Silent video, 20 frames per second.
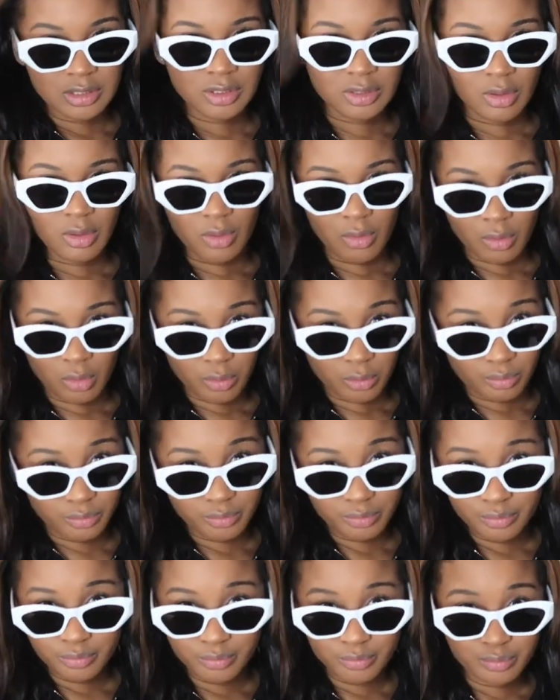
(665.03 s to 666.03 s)
So
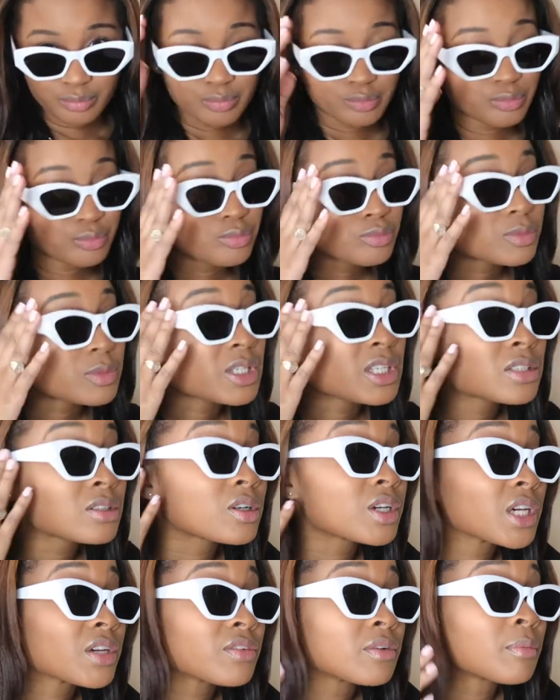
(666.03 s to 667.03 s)
these
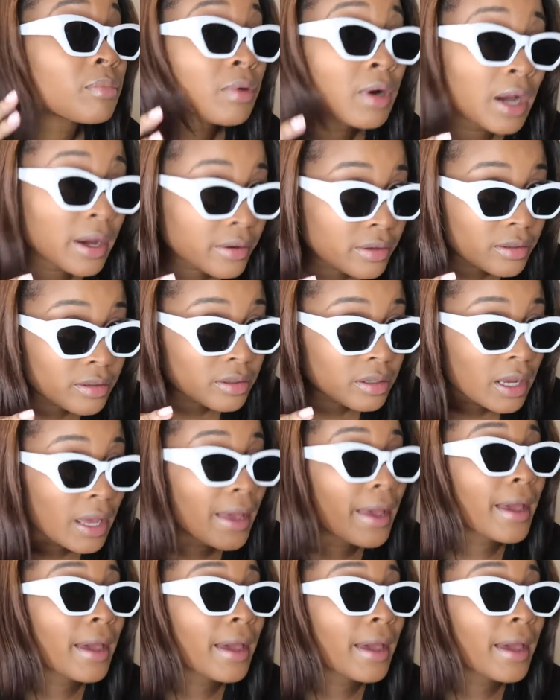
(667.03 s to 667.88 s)
are giving Prada,